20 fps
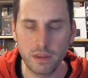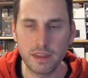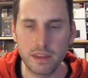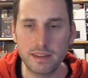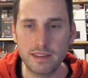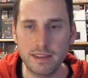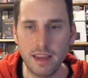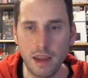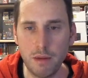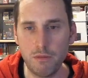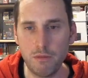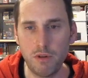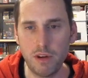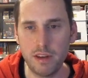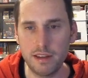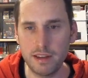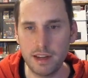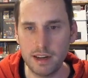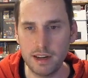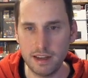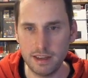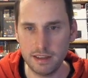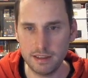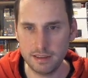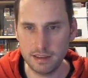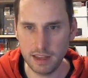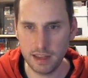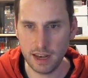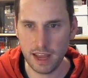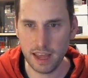the same result
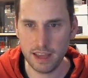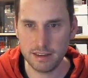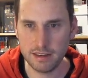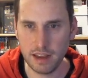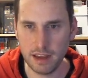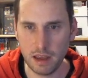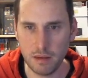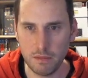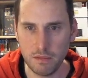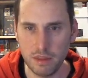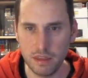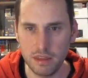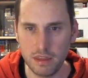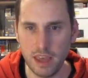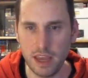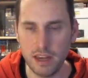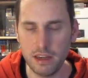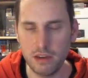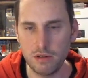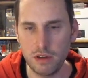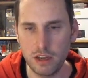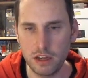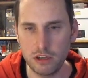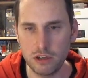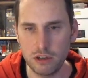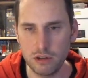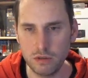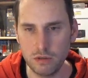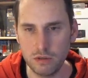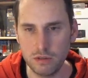as last time, then you can
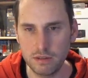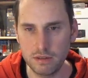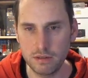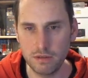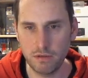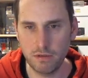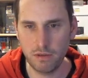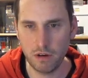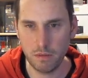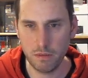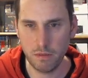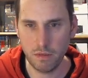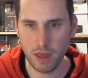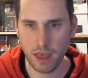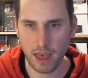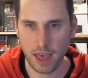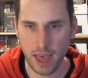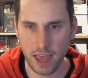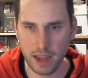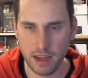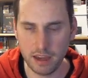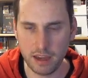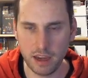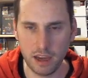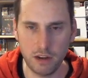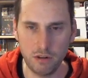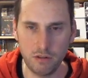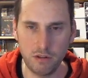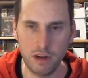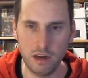choose from any
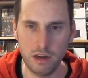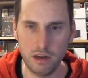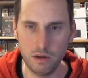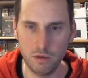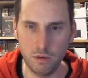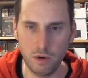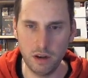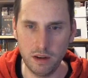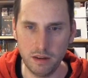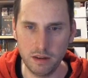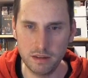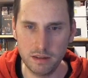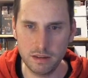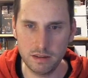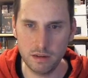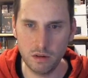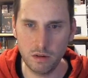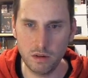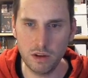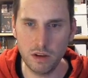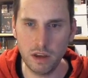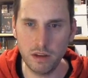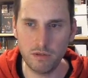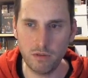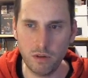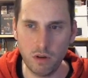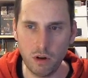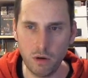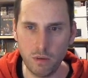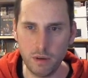category you want. So you
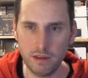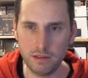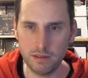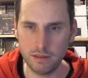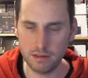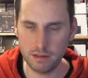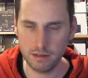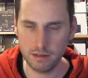have always